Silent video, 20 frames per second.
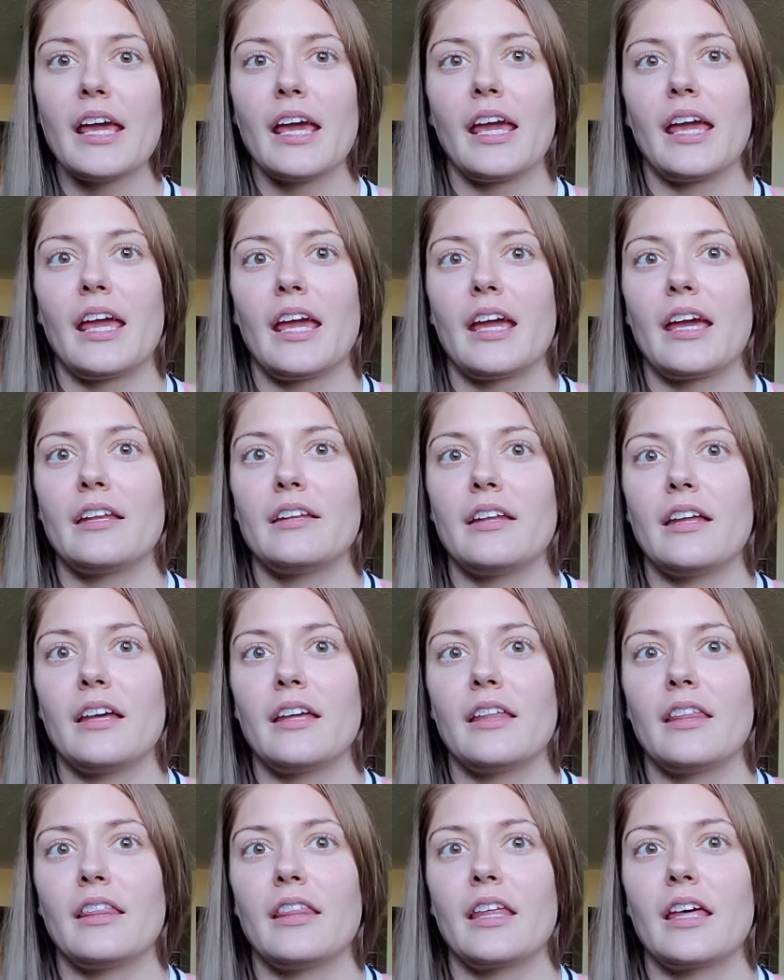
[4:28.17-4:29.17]
And
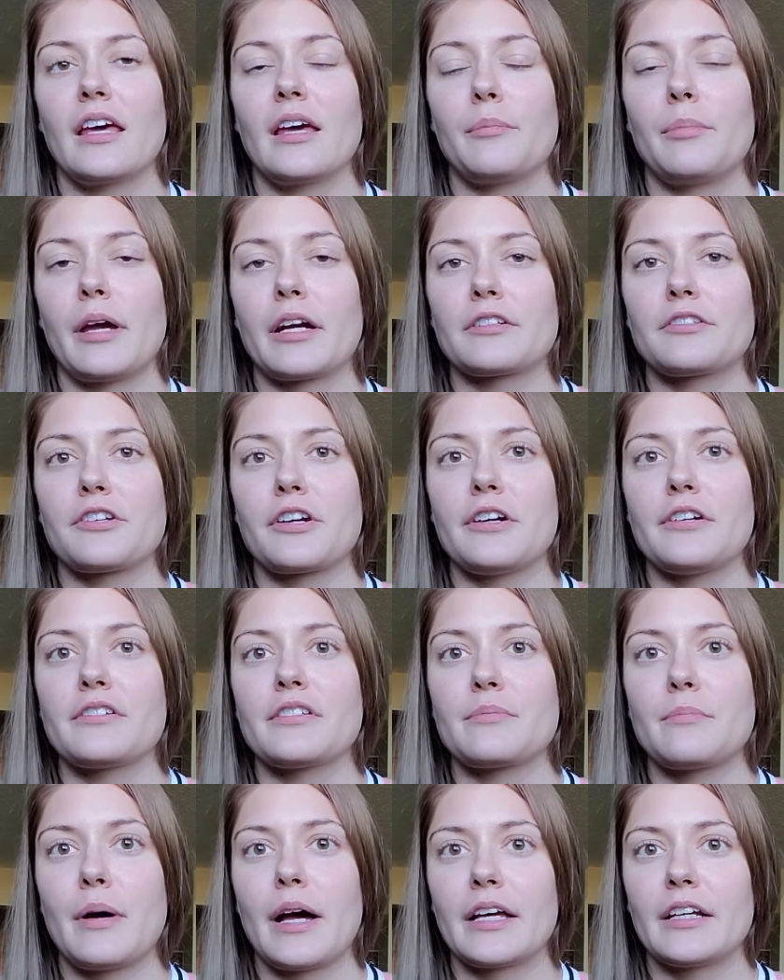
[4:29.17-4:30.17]
the
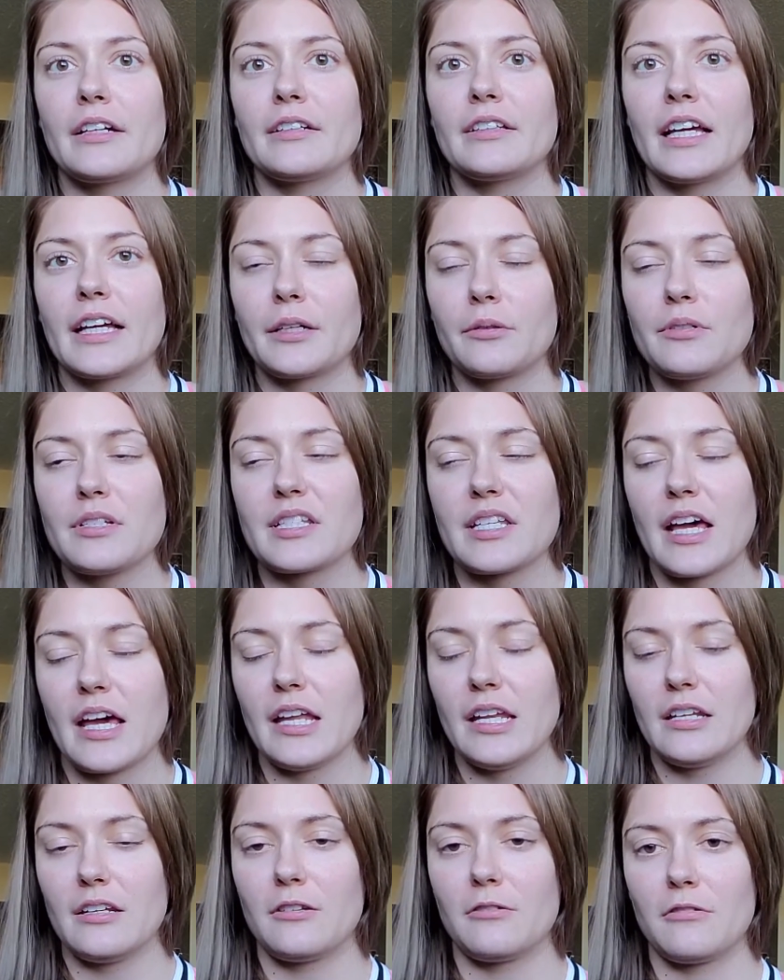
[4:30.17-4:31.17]
pectoralis minor, like we
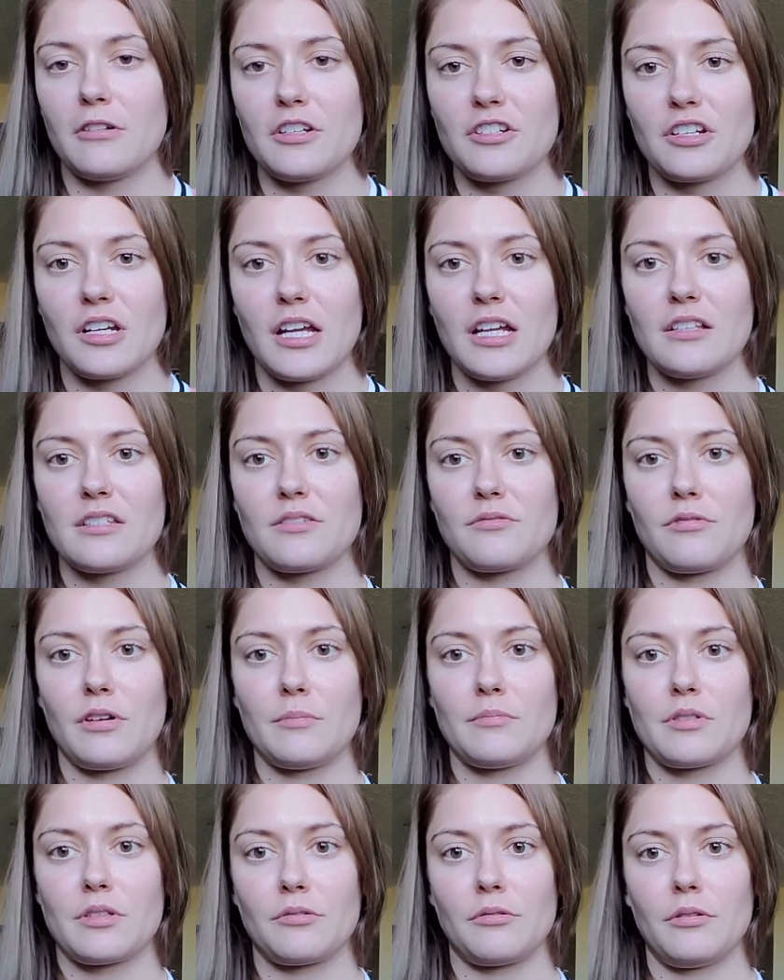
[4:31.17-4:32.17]
said, it originates
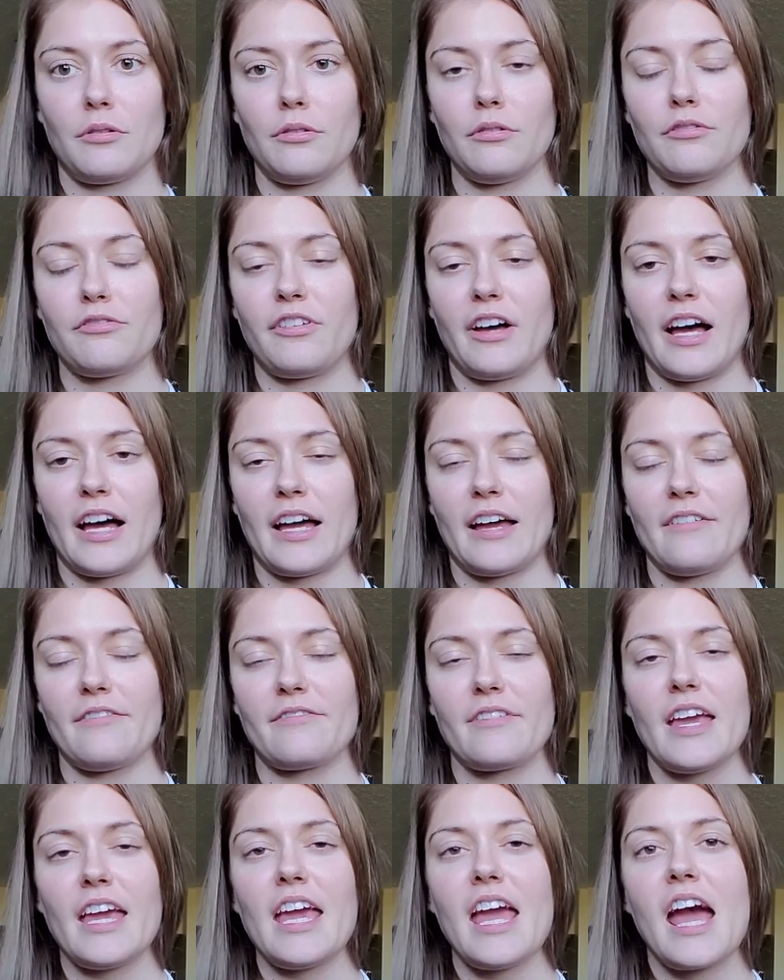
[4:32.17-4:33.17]
ribs 3 through 5,
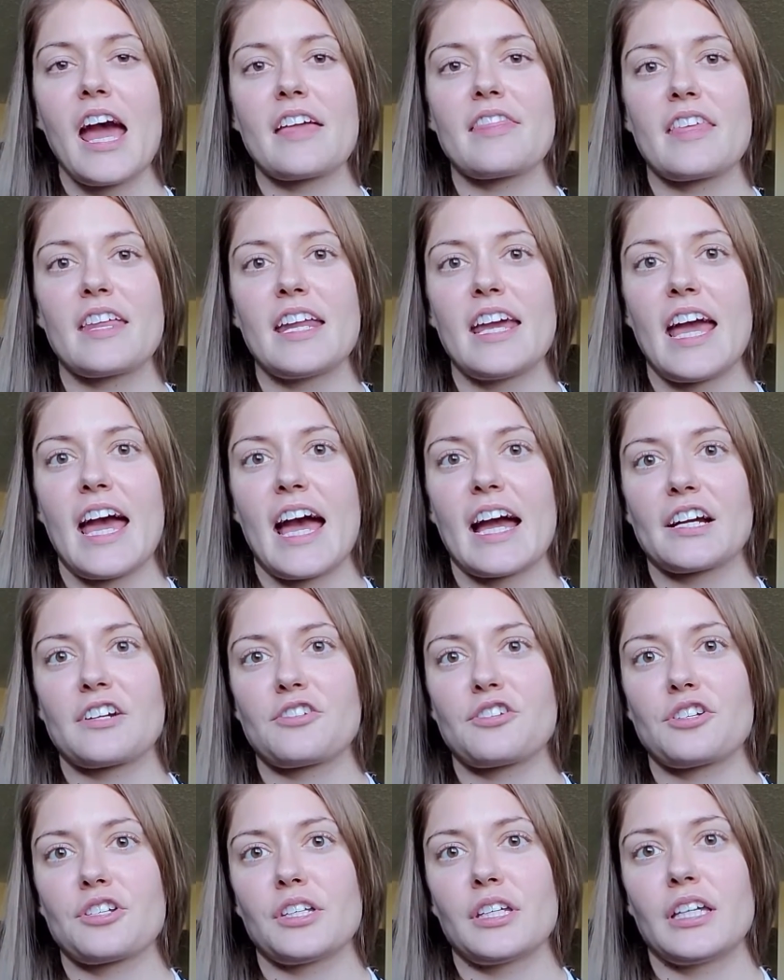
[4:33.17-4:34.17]
and then it
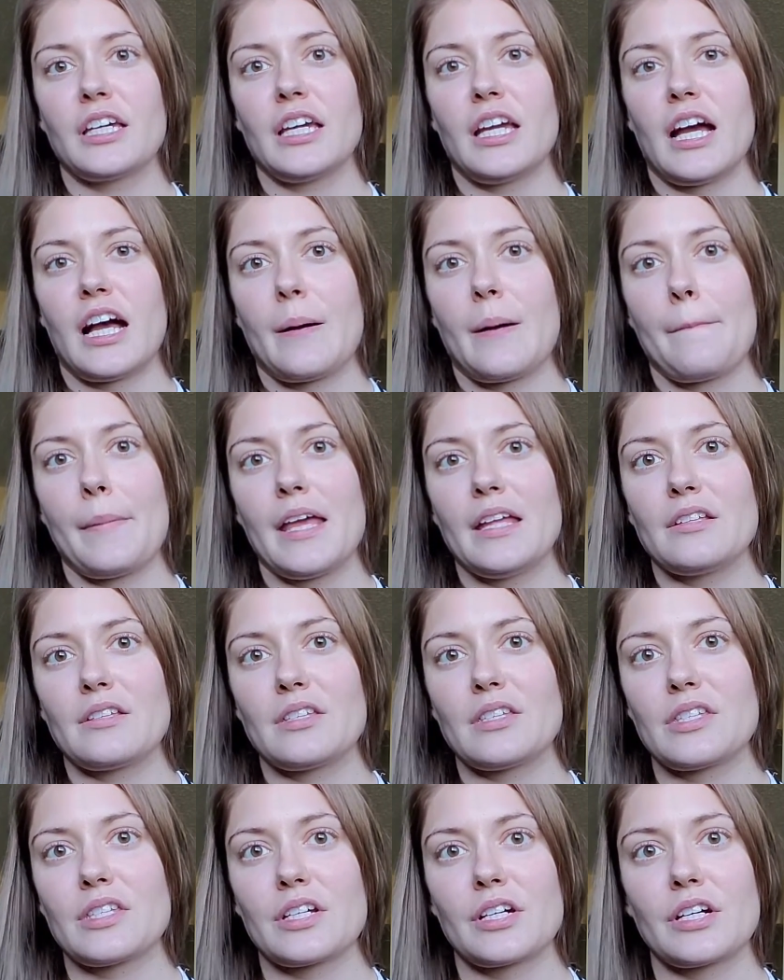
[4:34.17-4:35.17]
actually
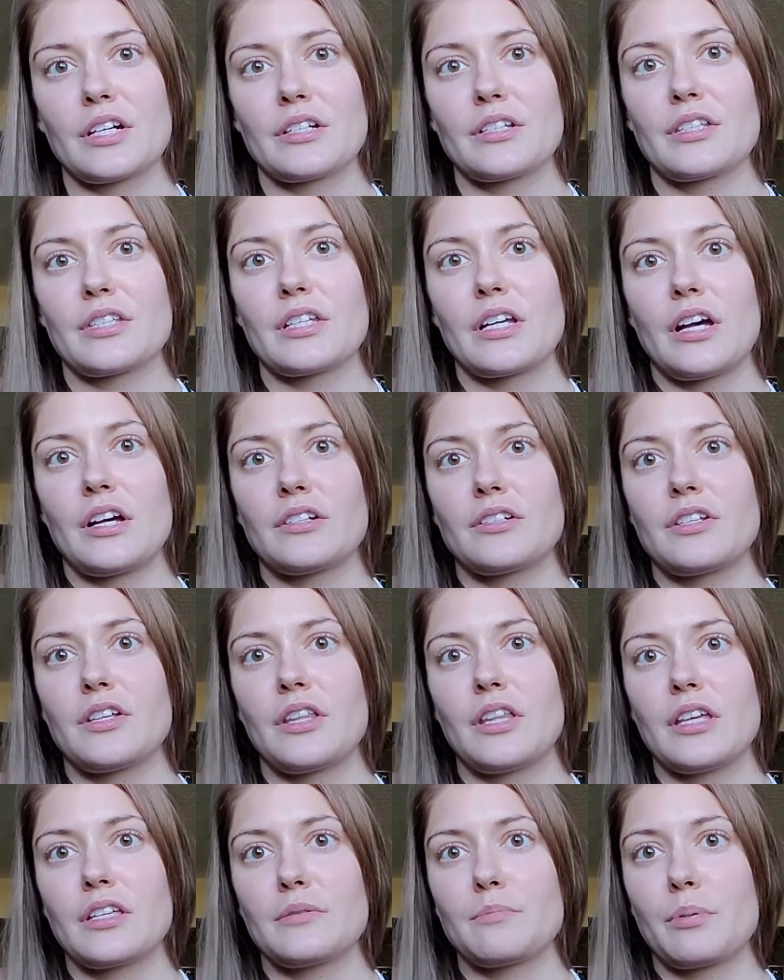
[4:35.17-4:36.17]
inserts onto
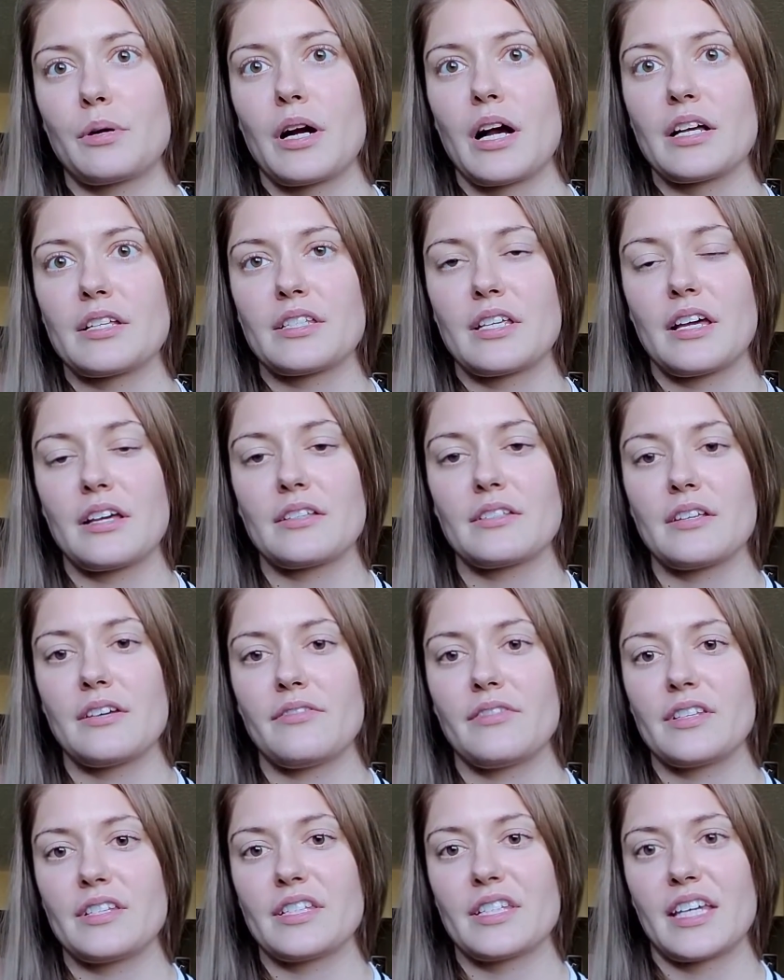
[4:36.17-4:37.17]
this process
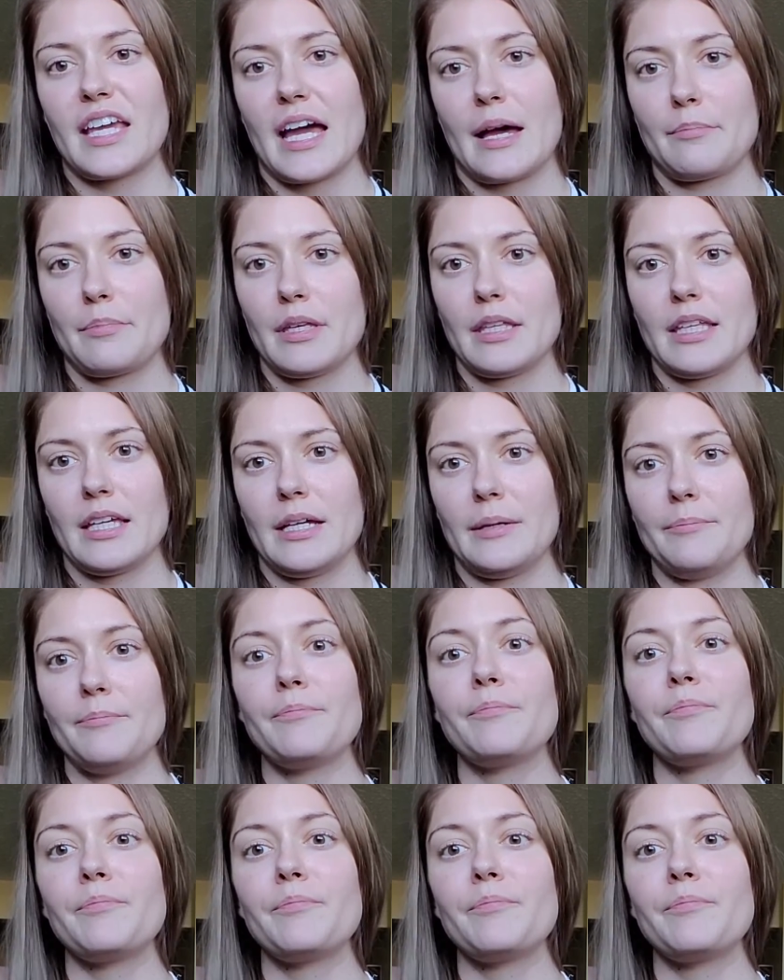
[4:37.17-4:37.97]
of the scapula,